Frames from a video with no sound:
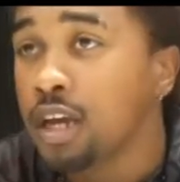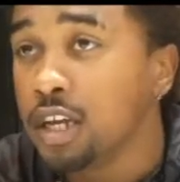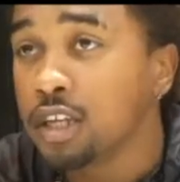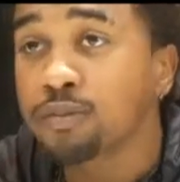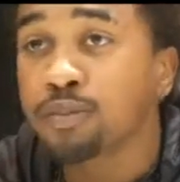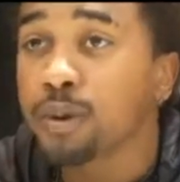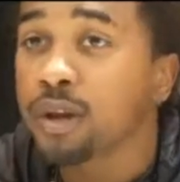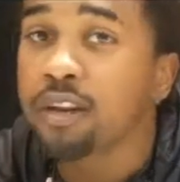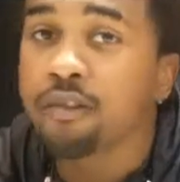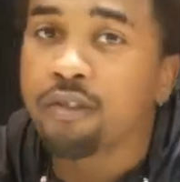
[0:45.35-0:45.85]

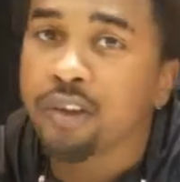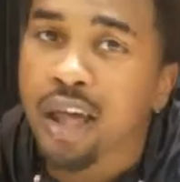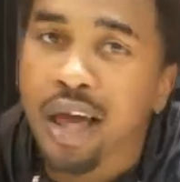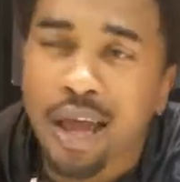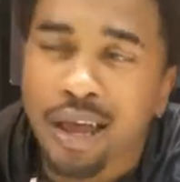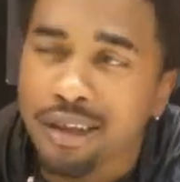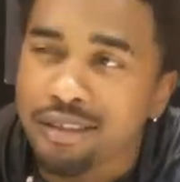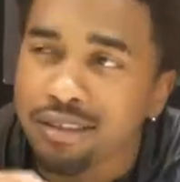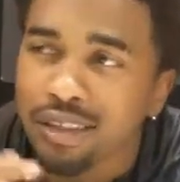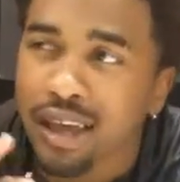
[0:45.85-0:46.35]
It's pretty
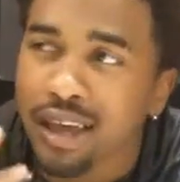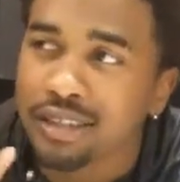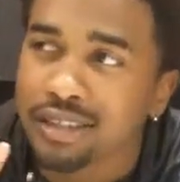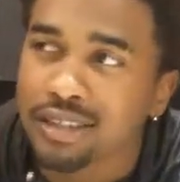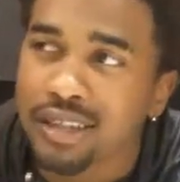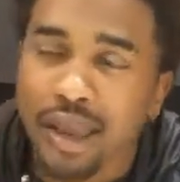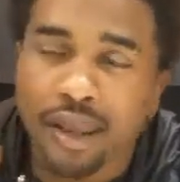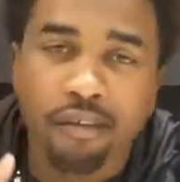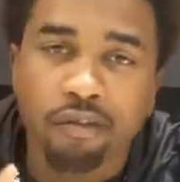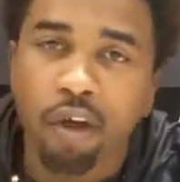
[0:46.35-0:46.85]
fly. It's like
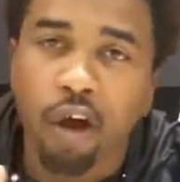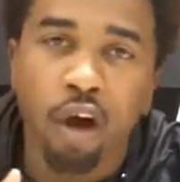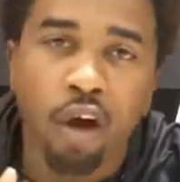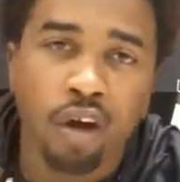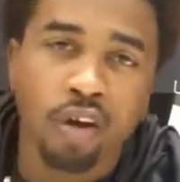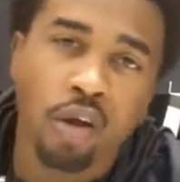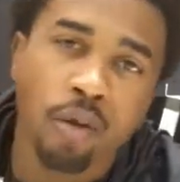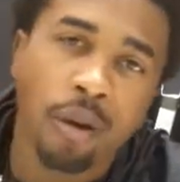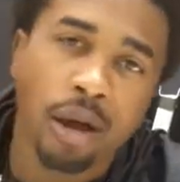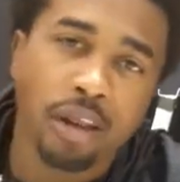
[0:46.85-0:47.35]
state of the
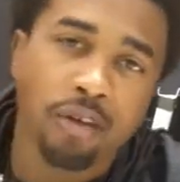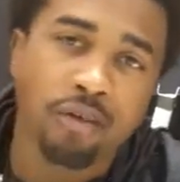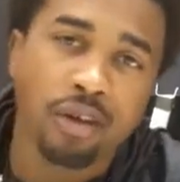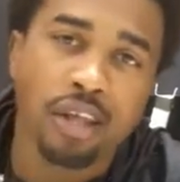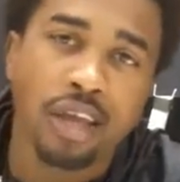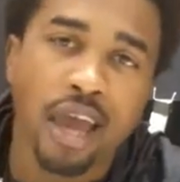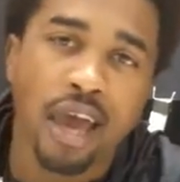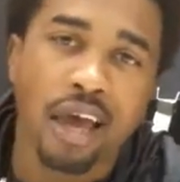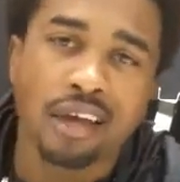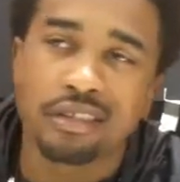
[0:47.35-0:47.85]
art. Nobody
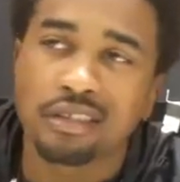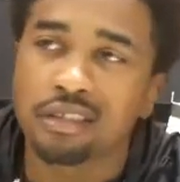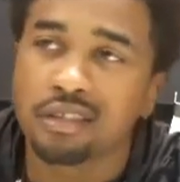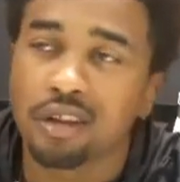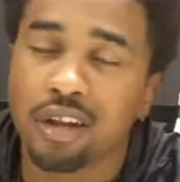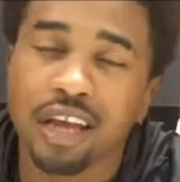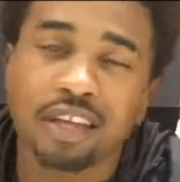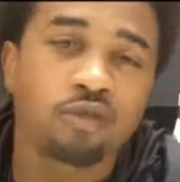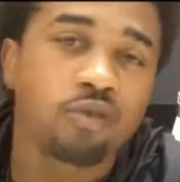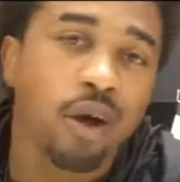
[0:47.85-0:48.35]
really has it,
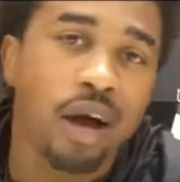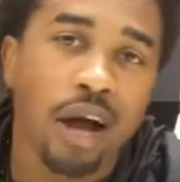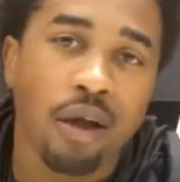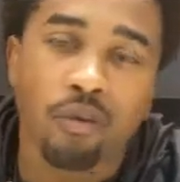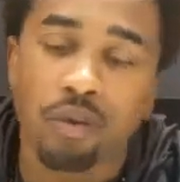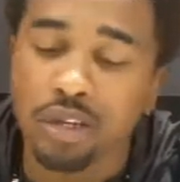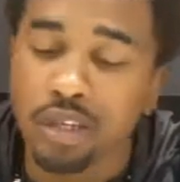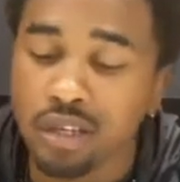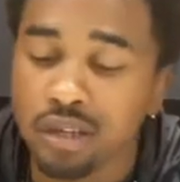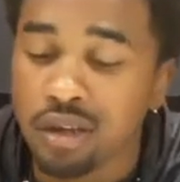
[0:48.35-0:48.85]
so that's why
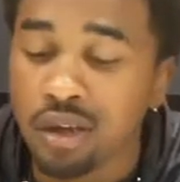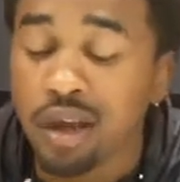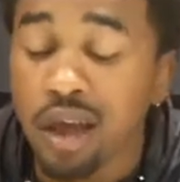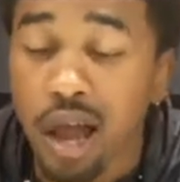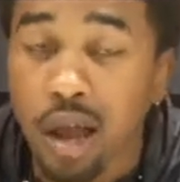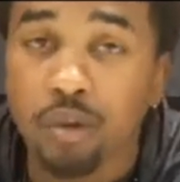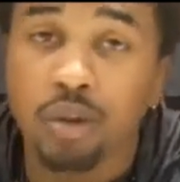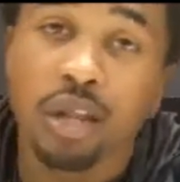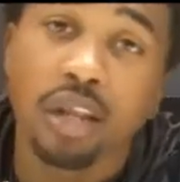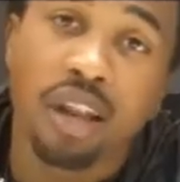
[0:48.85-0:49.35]
I really
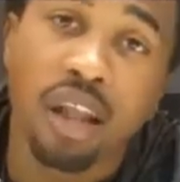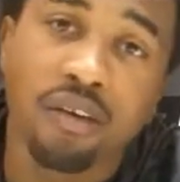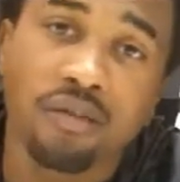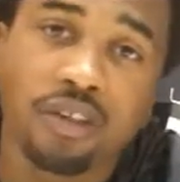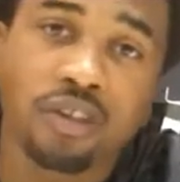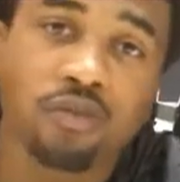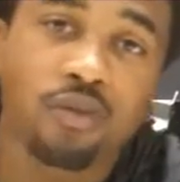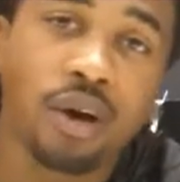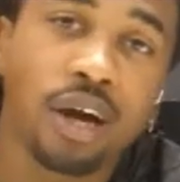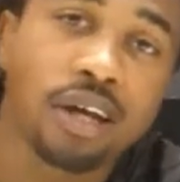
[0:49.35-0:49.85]
I really
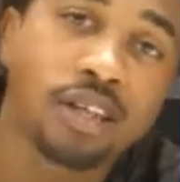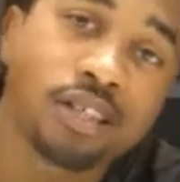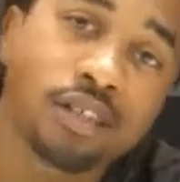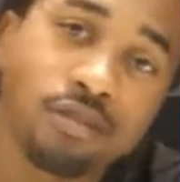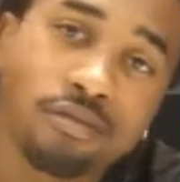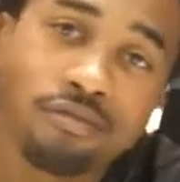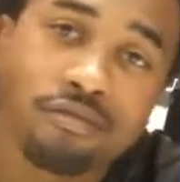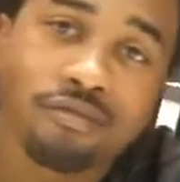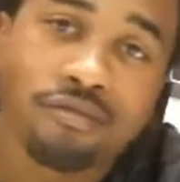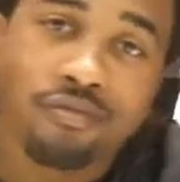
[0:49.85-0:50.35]
love this watch.
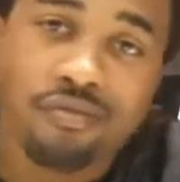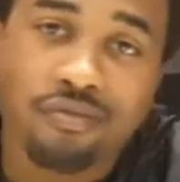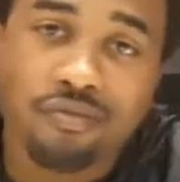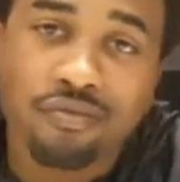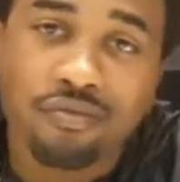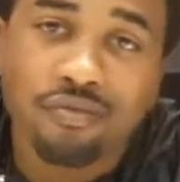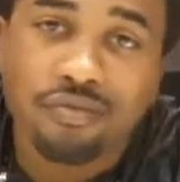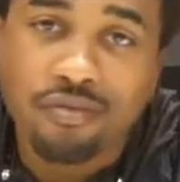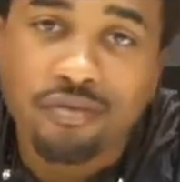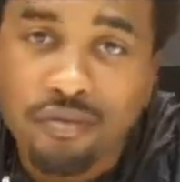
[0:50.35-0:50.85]

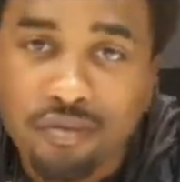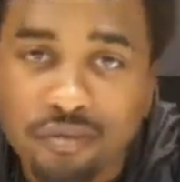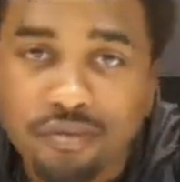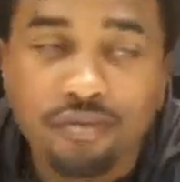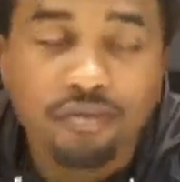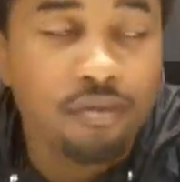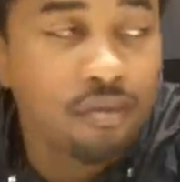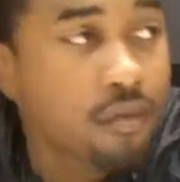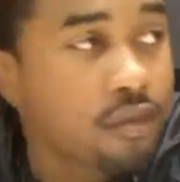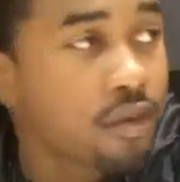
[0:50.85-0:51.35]
That's cool.
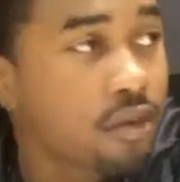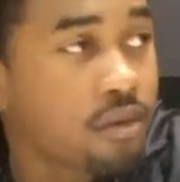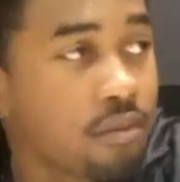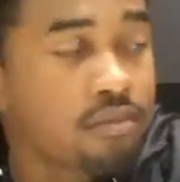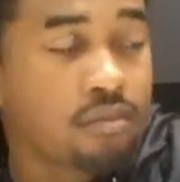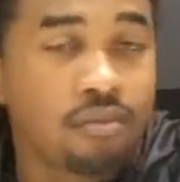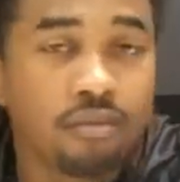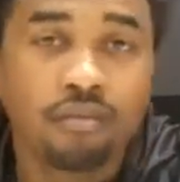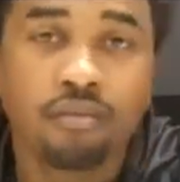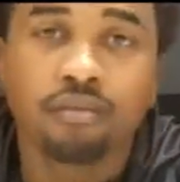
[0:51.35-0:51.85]
Now,
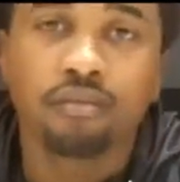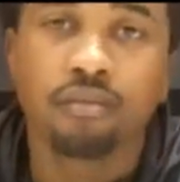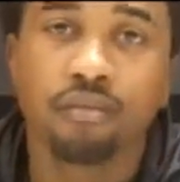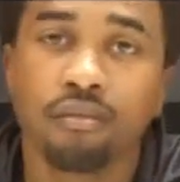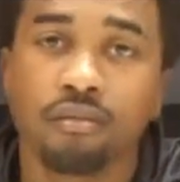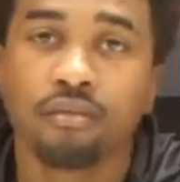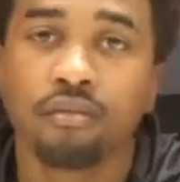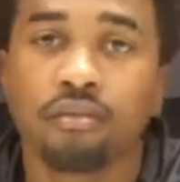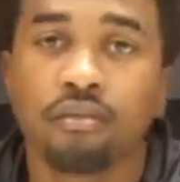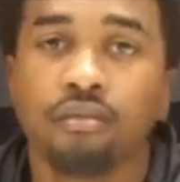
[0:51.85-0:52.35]
how did it
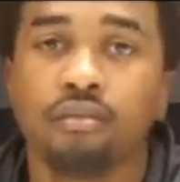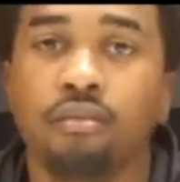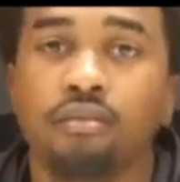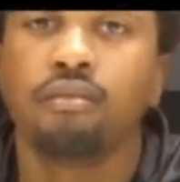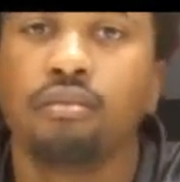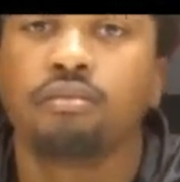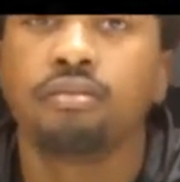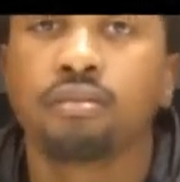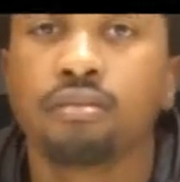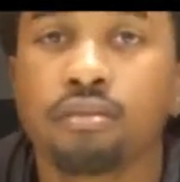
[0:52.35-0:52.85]
come
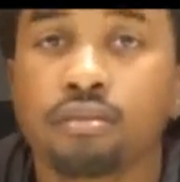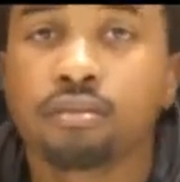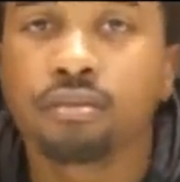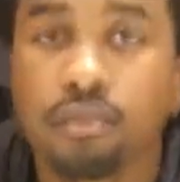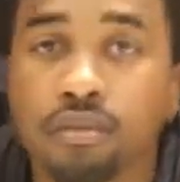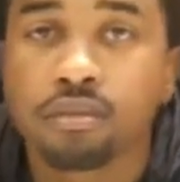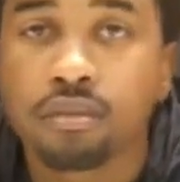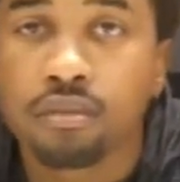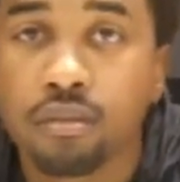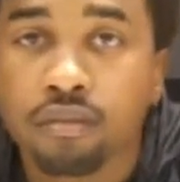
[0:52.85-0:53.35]
about? You
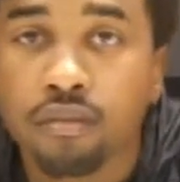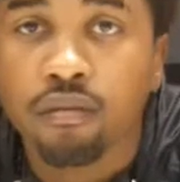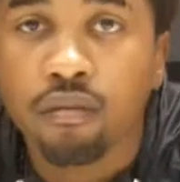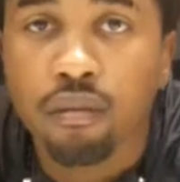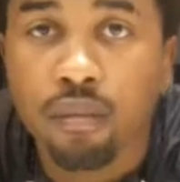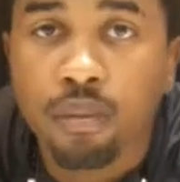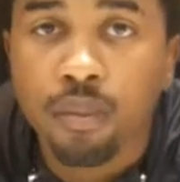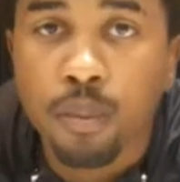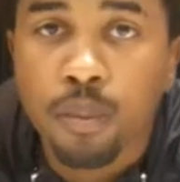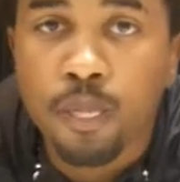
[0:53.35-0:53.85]
actually
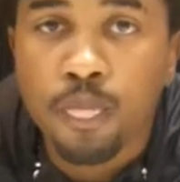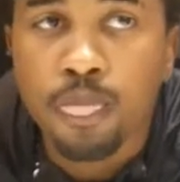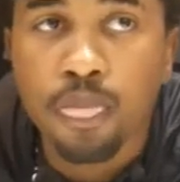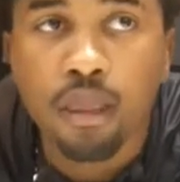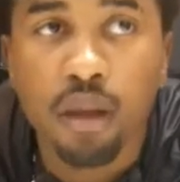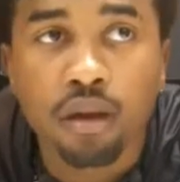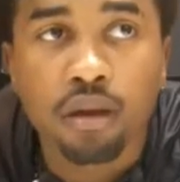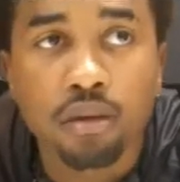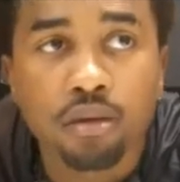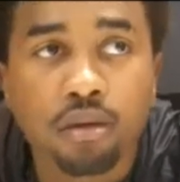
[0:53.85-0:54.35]
getting
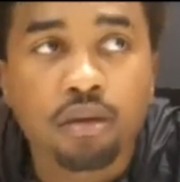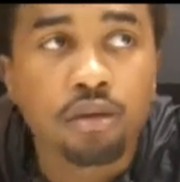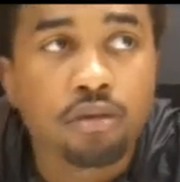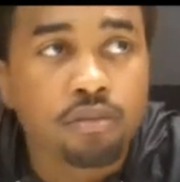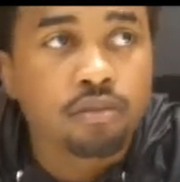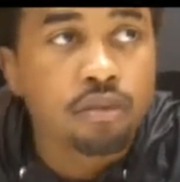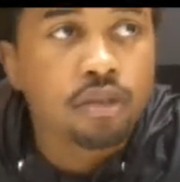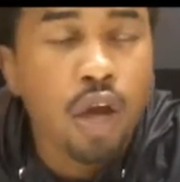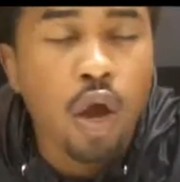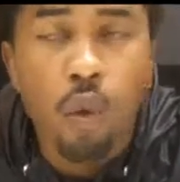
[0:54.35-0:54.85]
involved in the
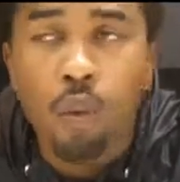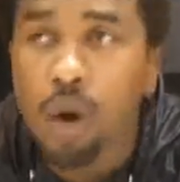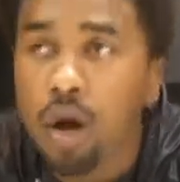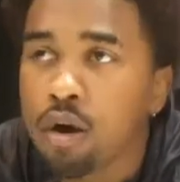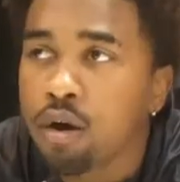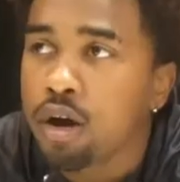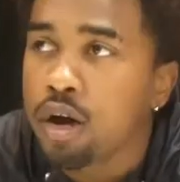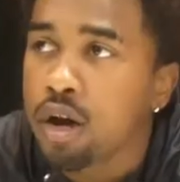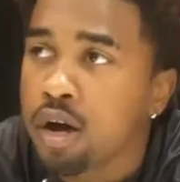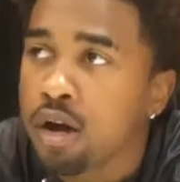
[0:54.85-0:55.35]
watch?
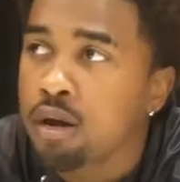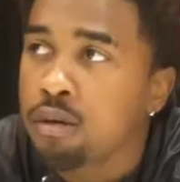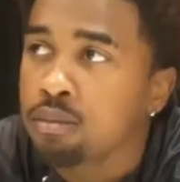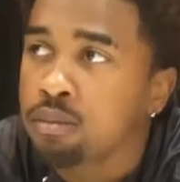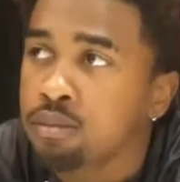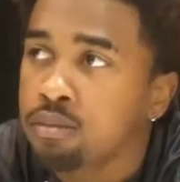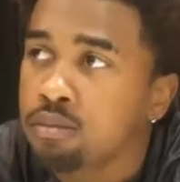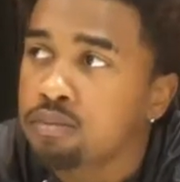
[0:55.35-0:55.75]
Well, um.